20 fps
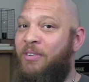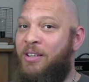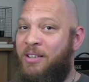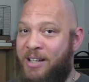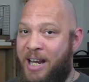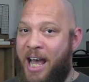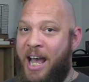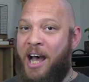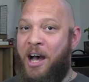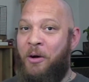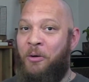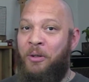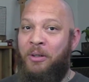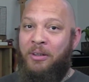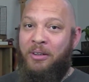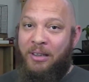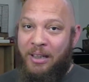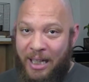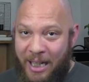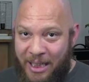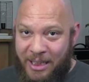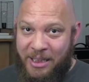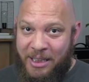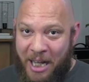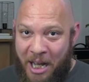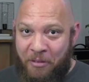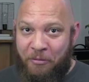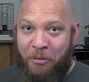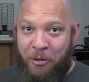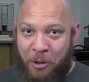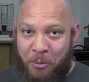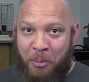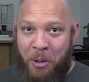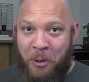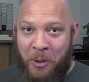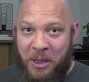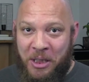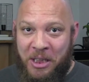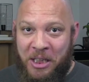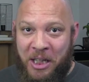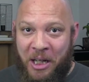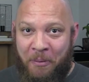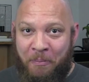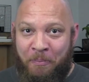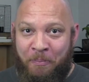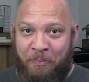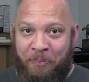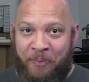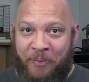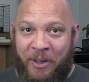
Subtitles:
Now, it's time for the bonus tip.